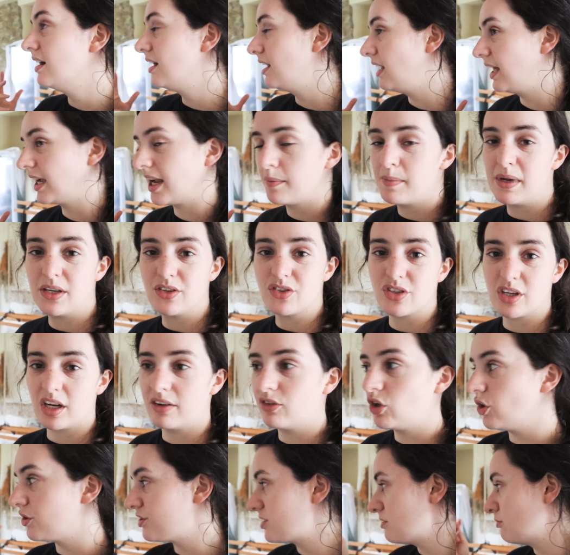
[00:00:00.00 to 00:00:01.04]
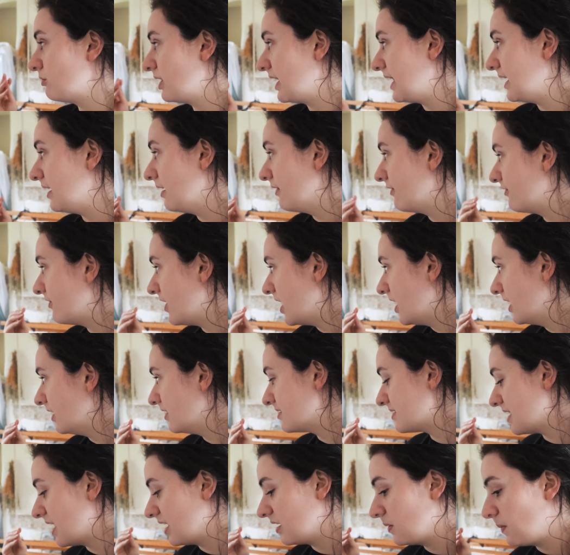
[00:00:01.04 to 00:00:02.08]
Like I mentioned, I've got some really
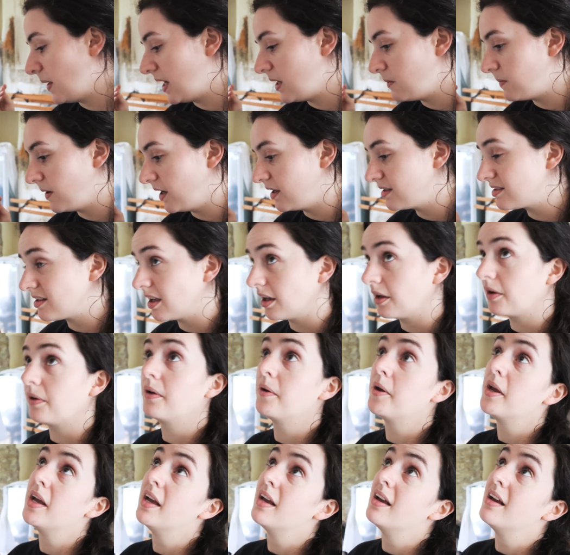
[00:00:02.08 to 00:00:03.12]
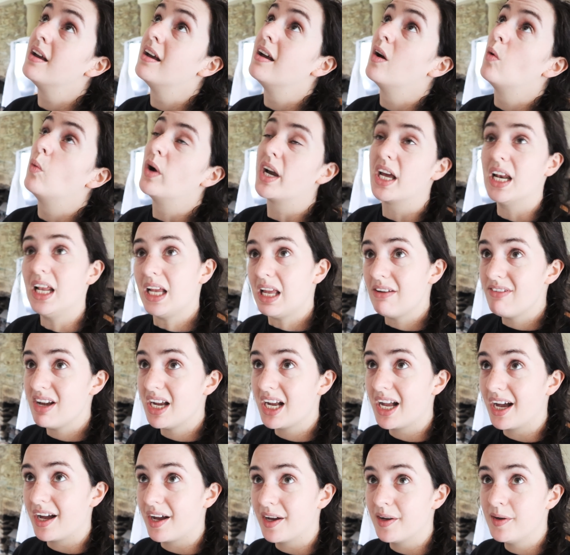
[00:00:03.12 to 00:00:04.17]
fine sandpaper, so we're gonna give
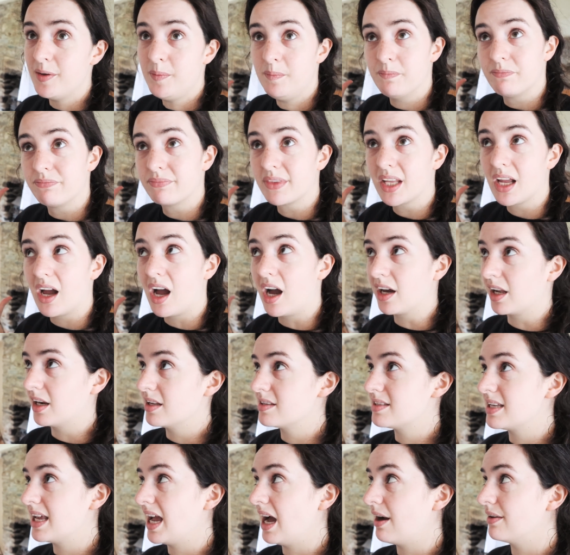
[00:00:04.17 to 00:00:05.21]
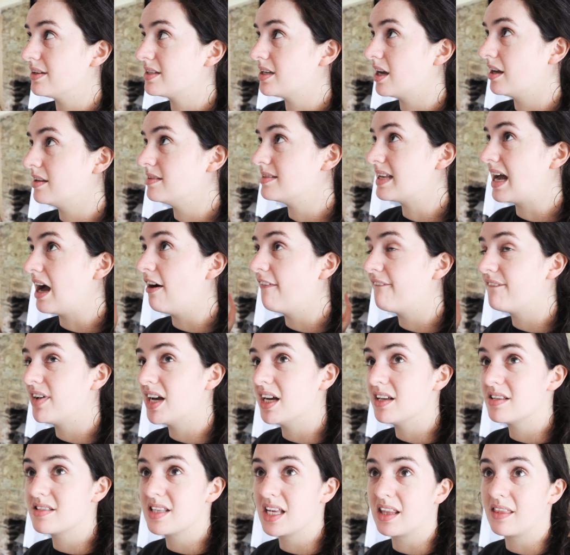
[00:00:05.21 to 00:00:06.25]
it a go. I'm gonna see how it turns out.
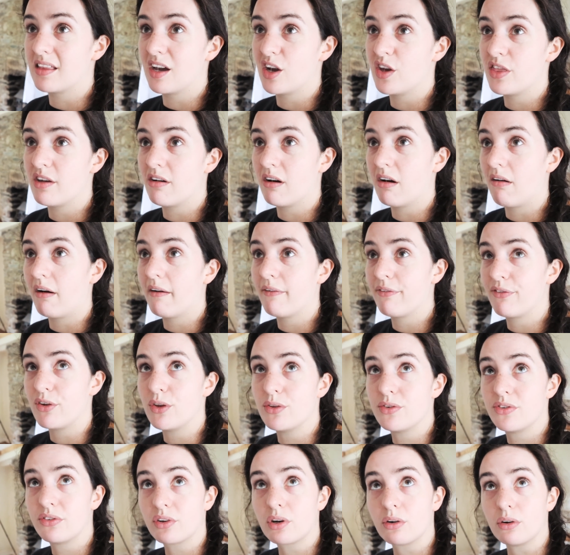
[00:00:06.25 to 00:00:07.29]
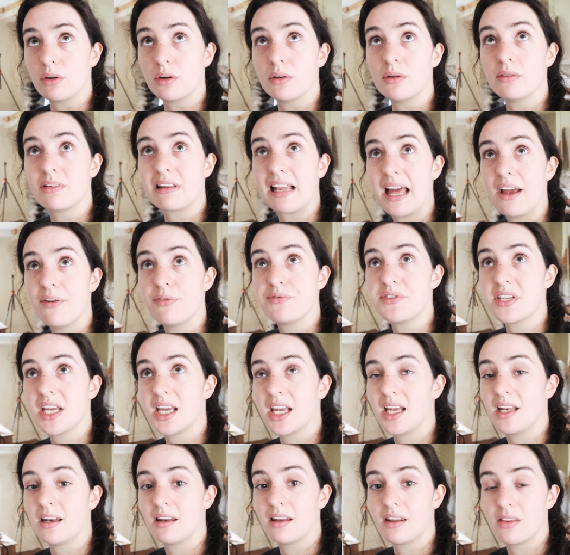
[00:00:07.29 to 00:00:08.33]
First thing though, there are a few screws left
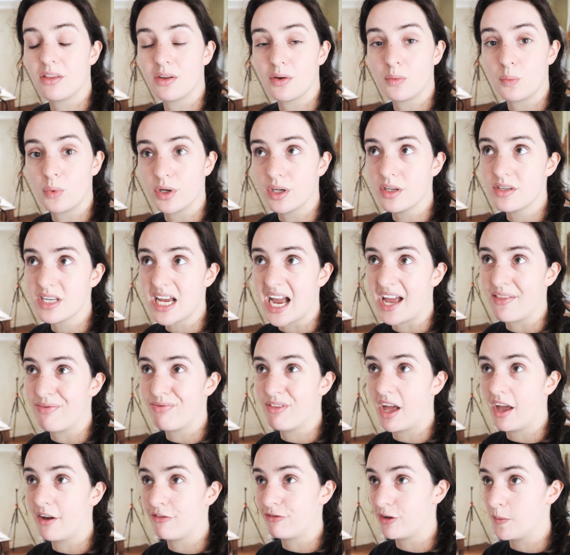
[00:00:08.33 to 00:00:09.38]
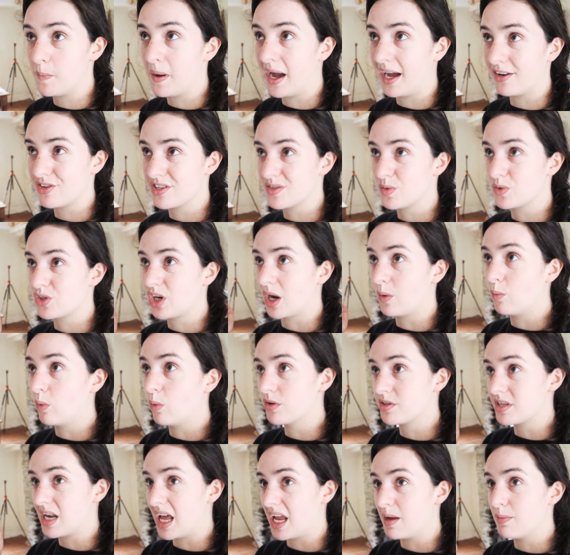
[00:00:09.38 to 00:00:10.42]
in the wood and a few patches which I
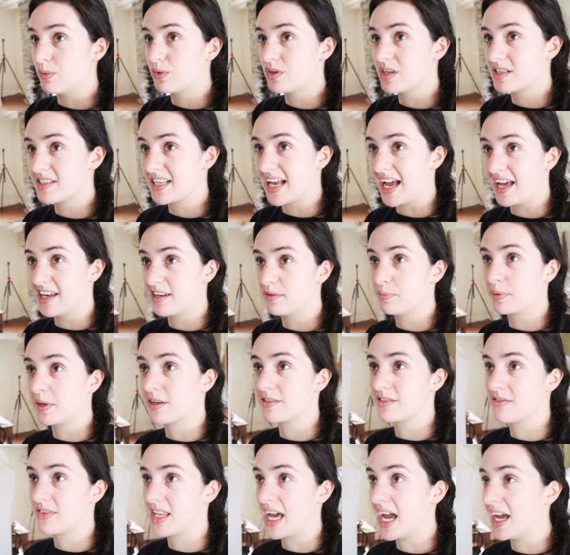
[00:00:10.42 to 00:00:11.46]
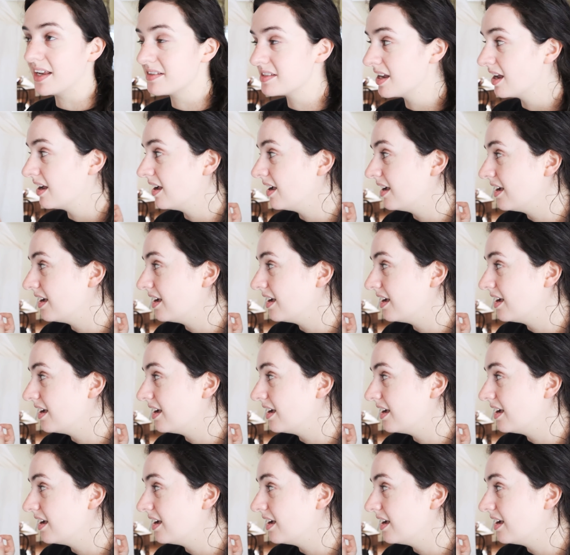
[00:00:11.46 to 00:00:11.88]
wasn't able to sand because of that.